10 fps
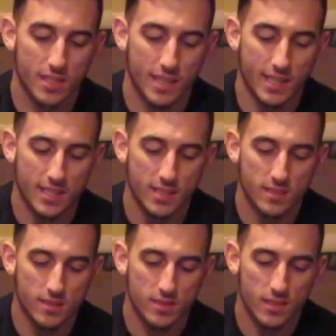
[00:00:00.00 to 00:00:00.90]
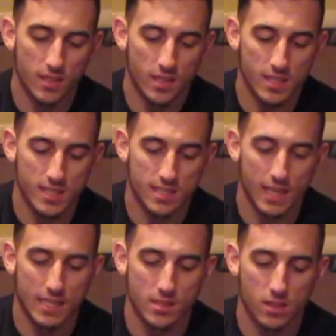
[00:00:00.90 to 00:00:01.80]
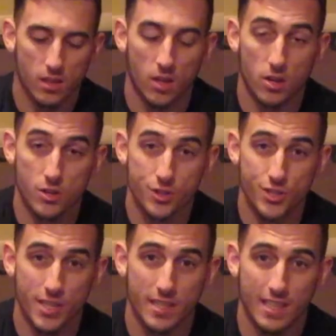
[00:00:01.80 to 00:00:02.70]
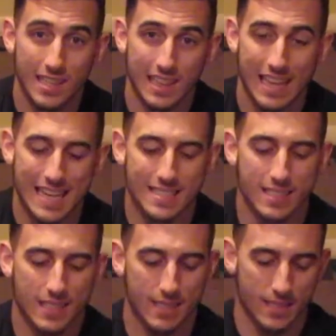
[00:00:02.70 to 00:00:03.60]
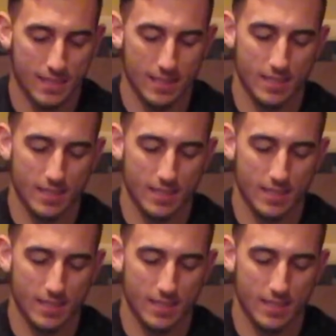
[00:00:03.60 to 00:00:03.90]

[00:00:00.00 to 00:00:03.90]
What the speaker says: it is a size large in the Classic.